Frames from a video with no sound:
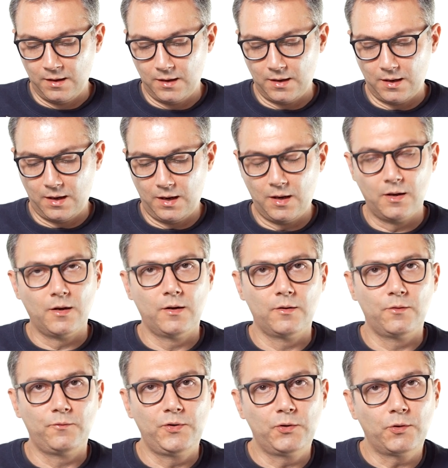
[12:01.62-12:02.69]

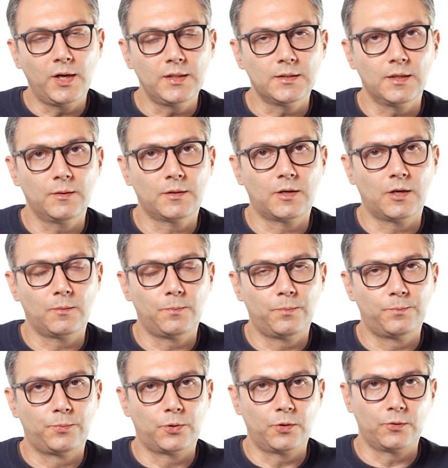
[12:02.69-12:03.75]
we write a
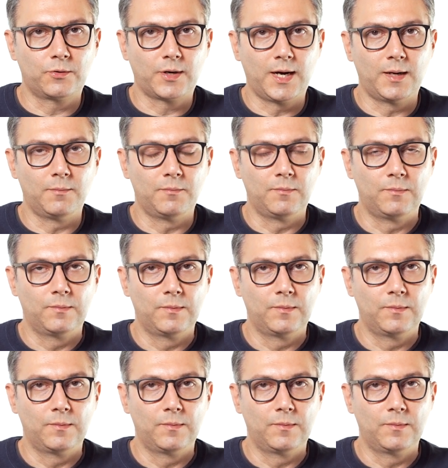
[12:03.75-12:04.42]
program